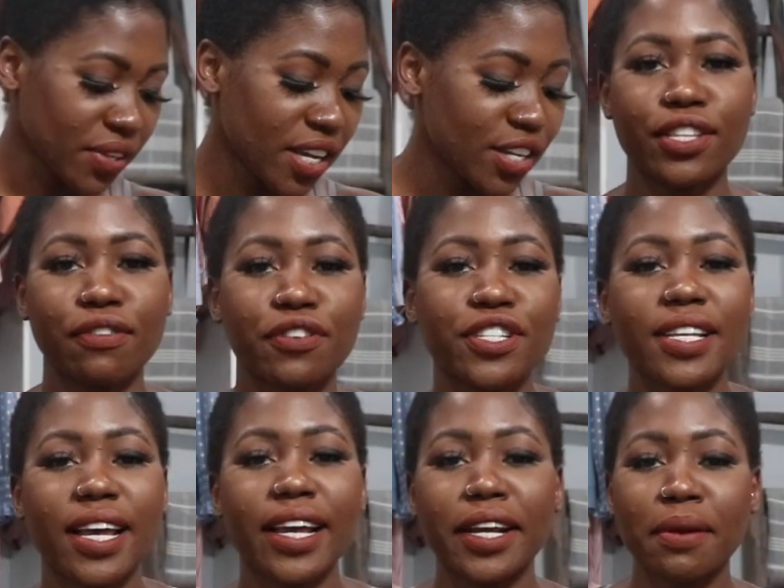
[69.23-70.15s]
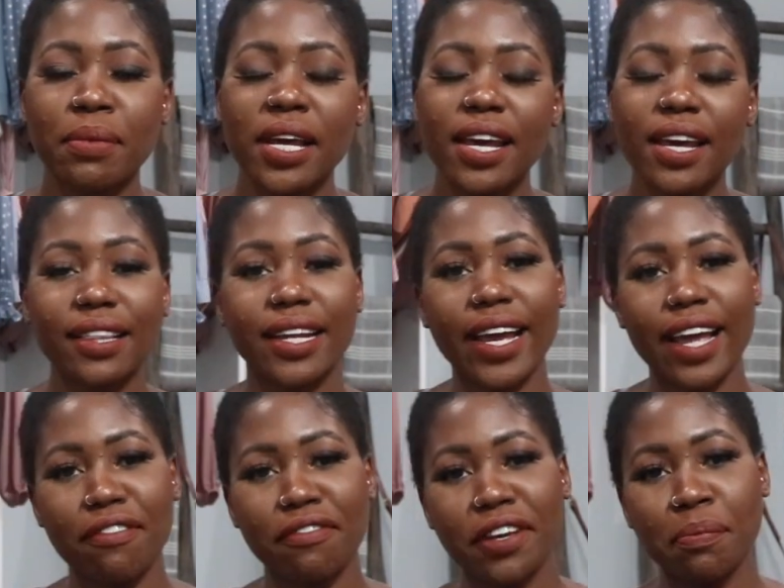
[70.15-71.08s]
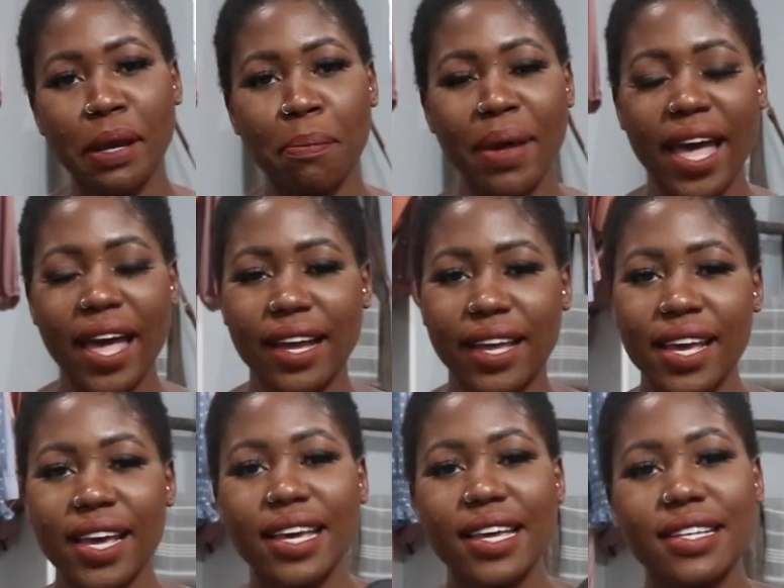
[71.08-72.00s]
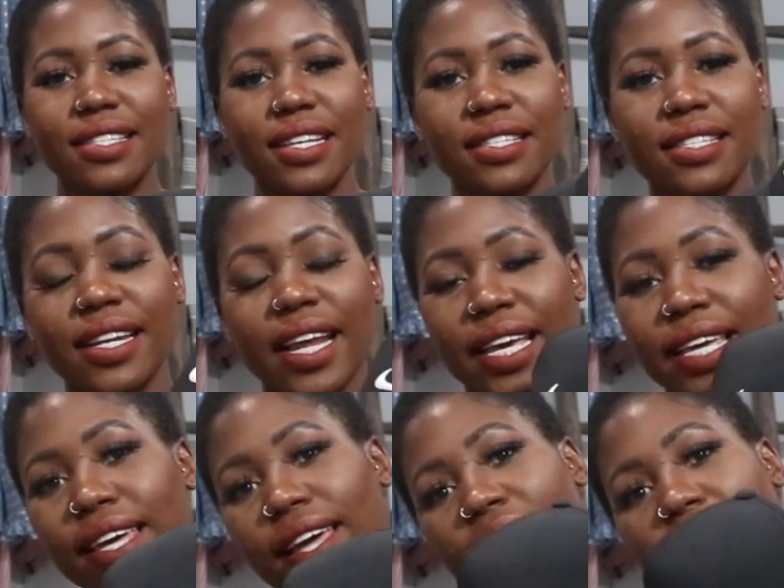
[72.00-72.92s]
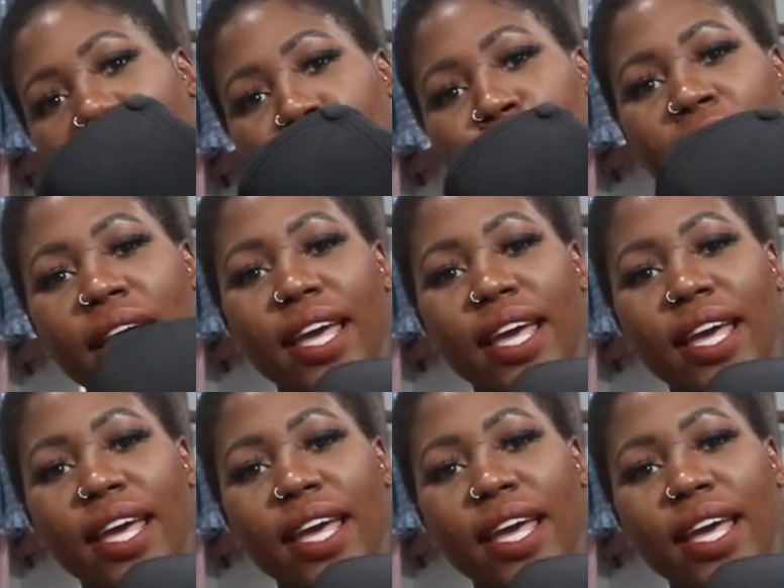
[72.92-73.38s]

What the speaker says: So the first item that I have in my bag is this Nike cap,